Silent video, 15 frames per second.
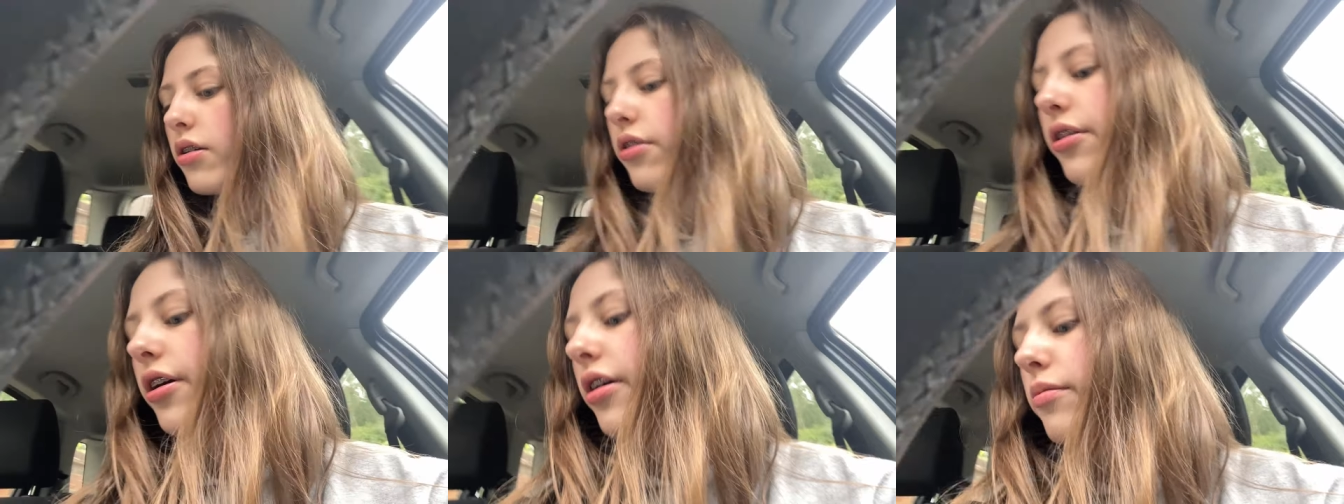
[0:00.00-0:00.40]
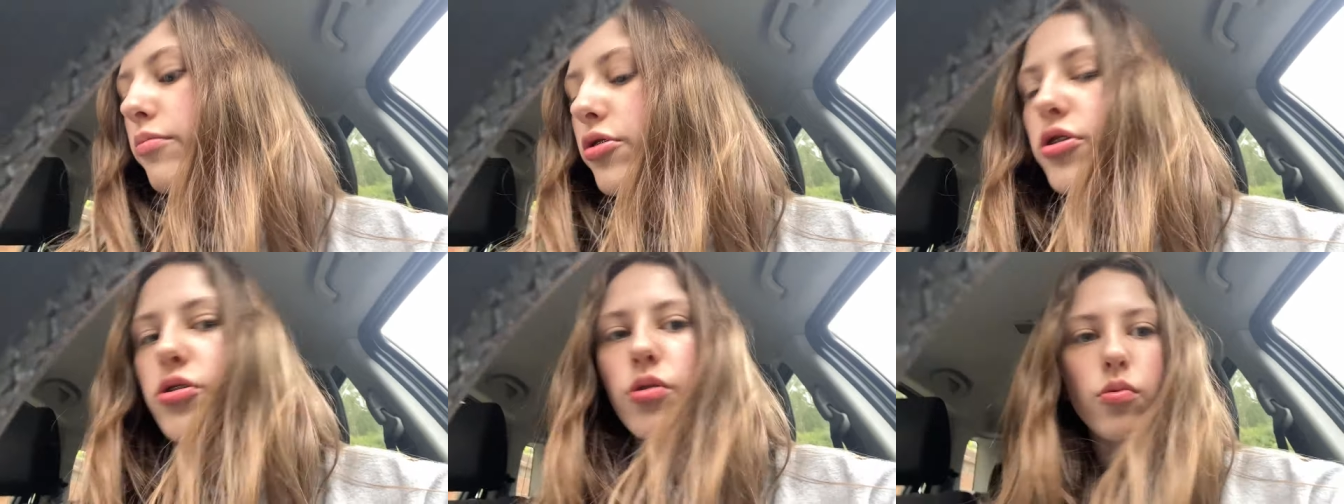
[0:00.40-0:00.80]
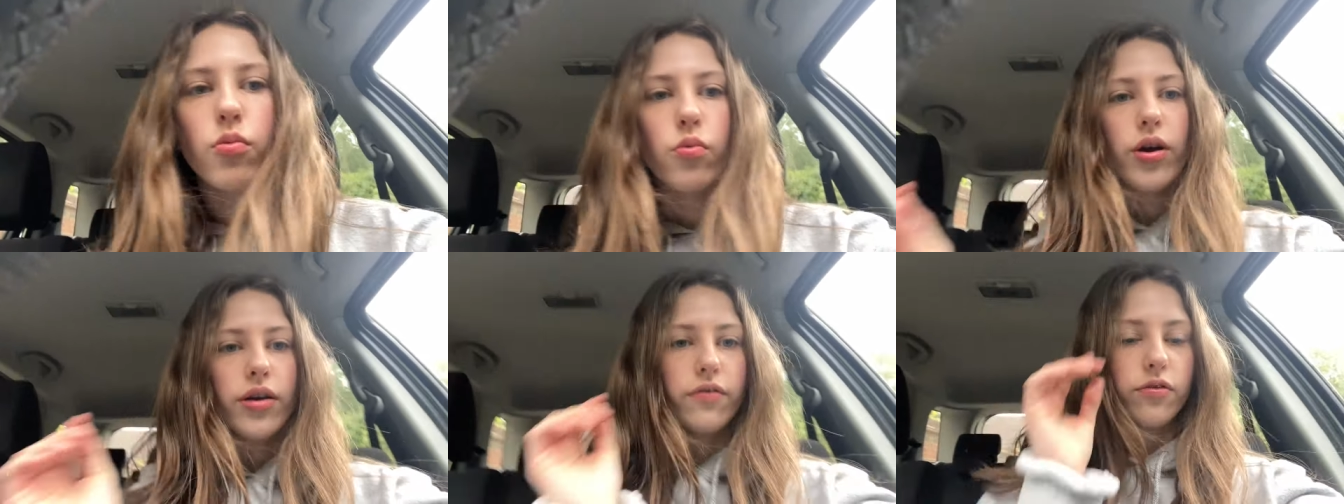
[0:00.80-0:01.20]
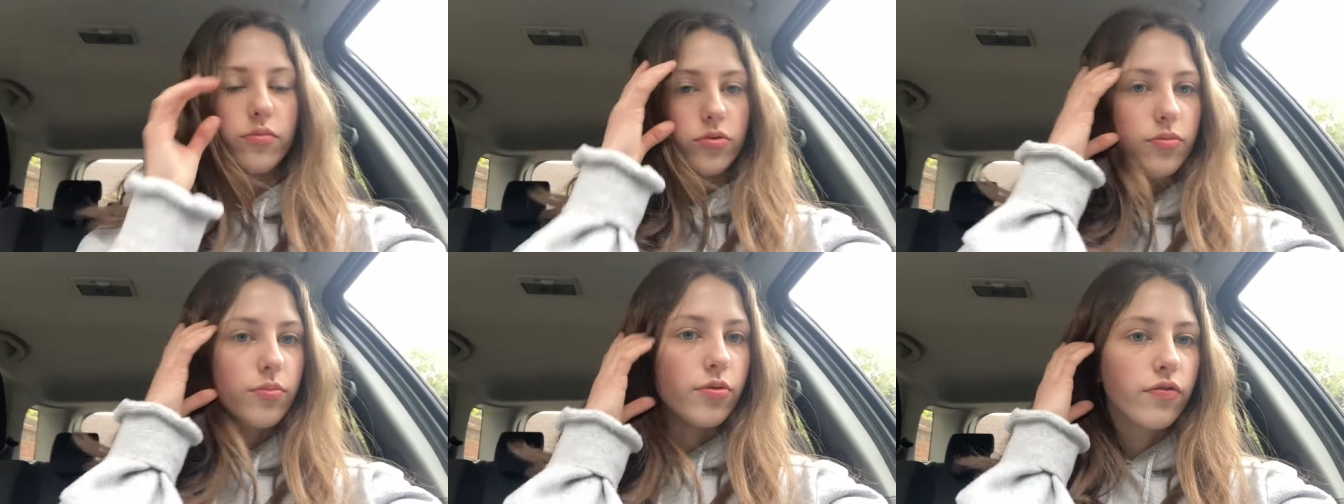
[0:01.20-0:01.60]
Okay, I'm just waiting for them
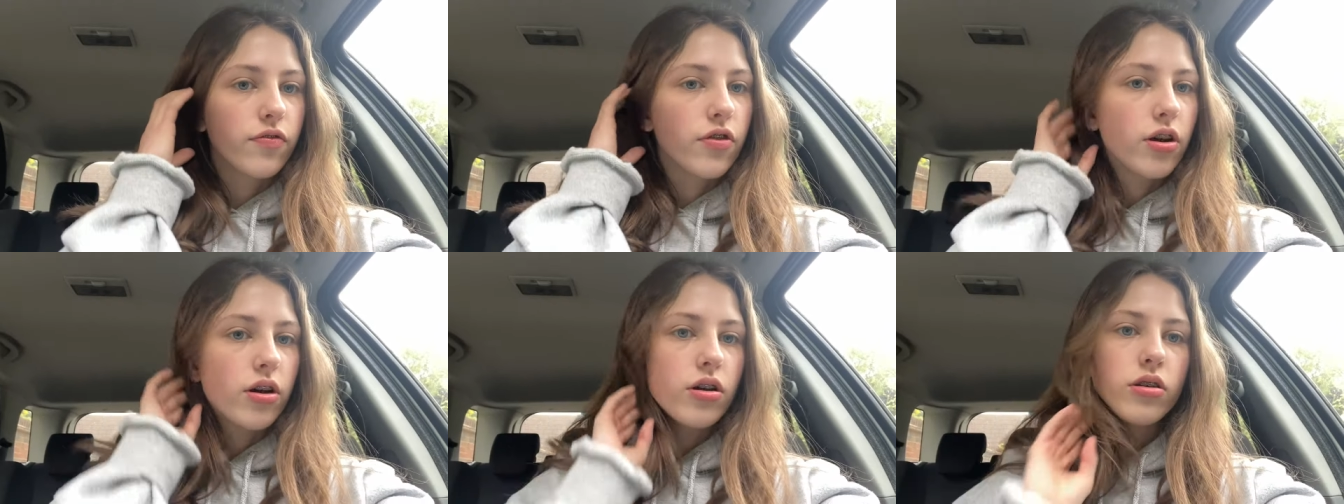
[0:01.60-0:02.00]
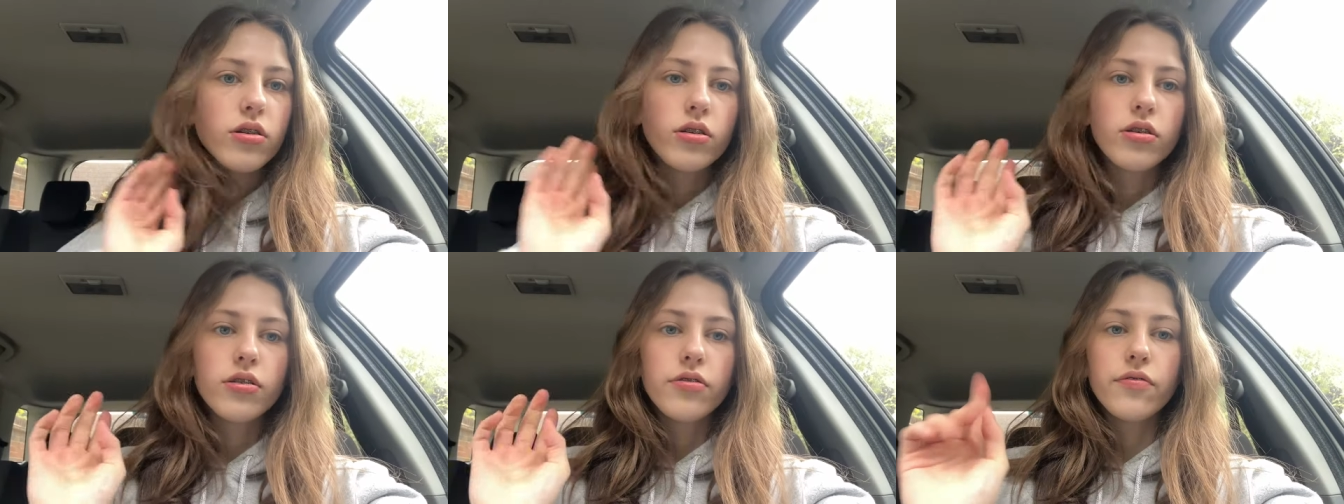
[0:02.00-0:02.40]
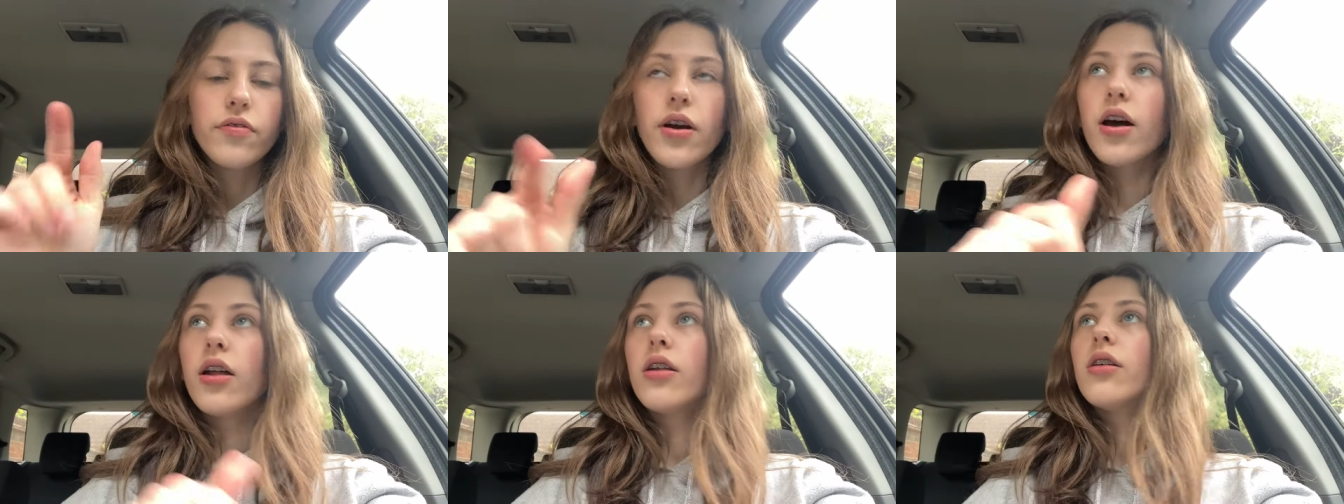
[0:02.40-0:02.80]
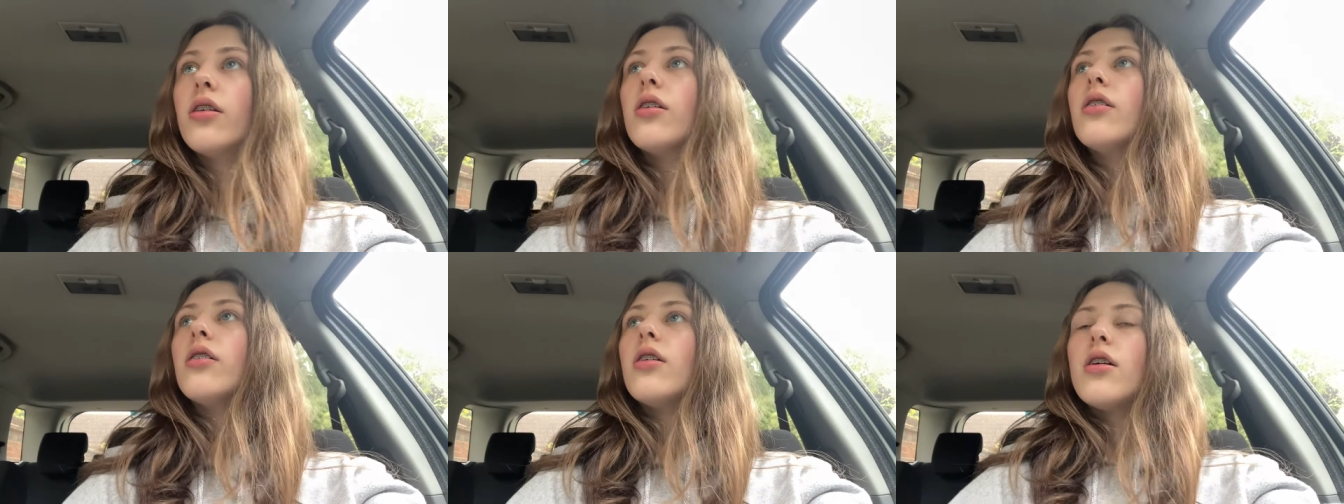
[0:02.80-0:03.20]
to move the van.
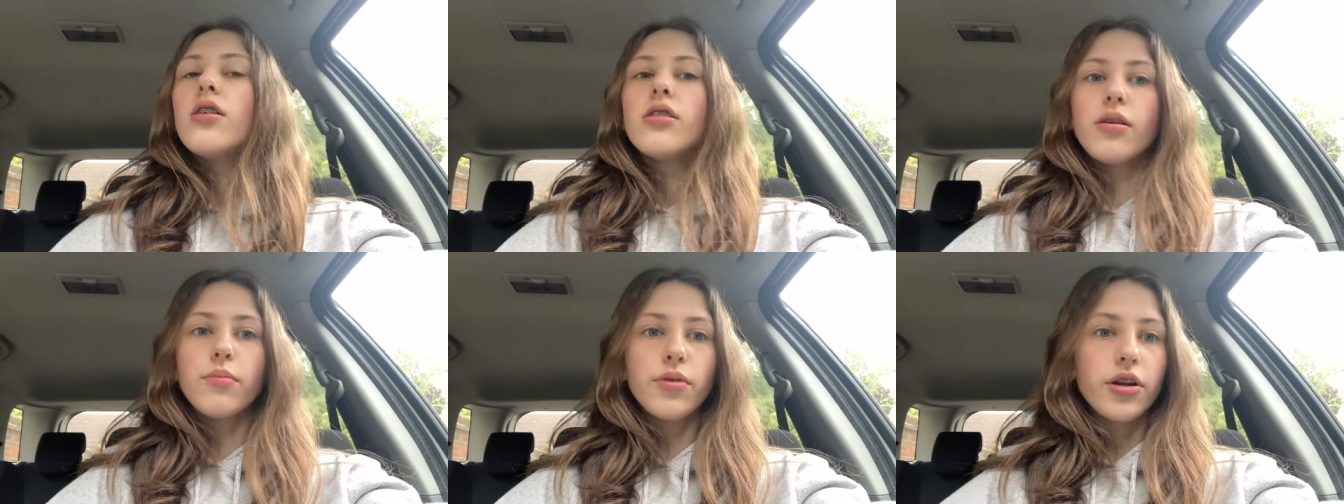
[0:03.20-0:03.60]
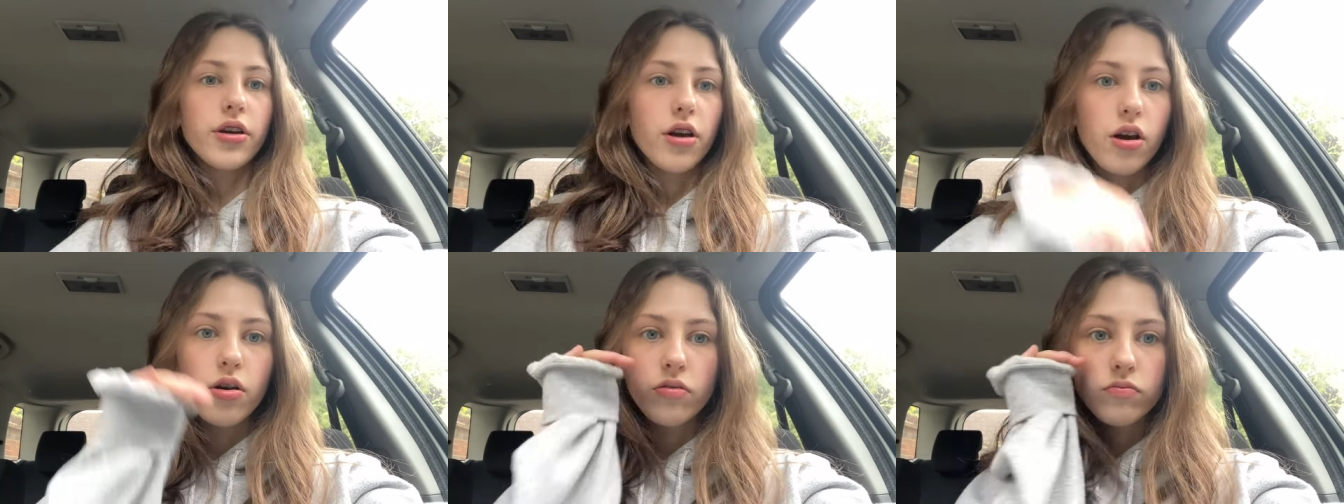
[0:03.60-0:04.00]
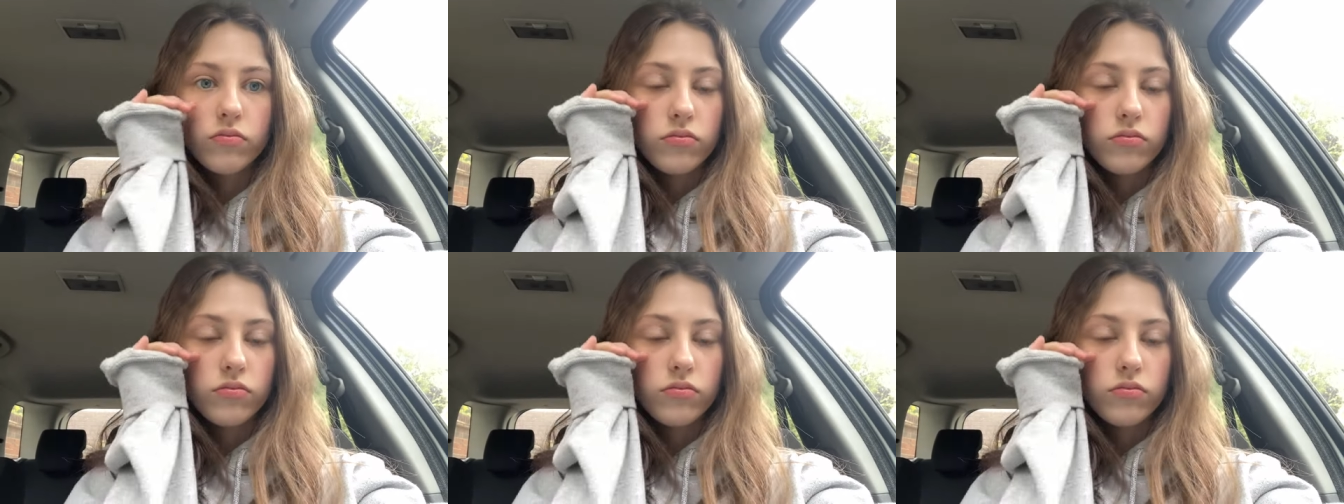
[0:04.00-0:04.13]
I'm gonna go.